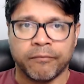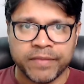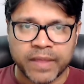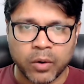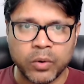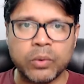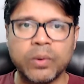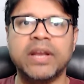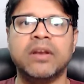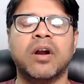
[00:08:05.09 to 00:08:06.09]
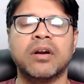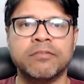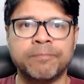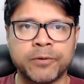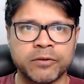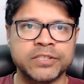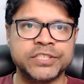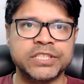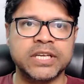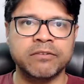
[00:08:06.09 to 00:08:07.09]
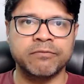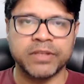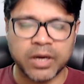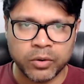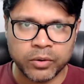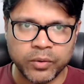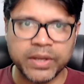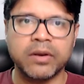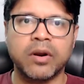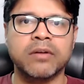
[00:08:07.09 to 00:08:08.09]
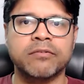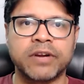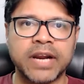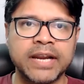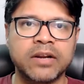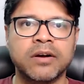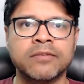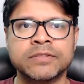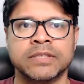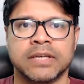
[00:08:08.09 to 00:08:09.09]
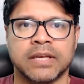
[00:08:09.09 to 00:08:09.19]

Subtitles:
without doing a lot of provisioning, without doing a lot of write-offs.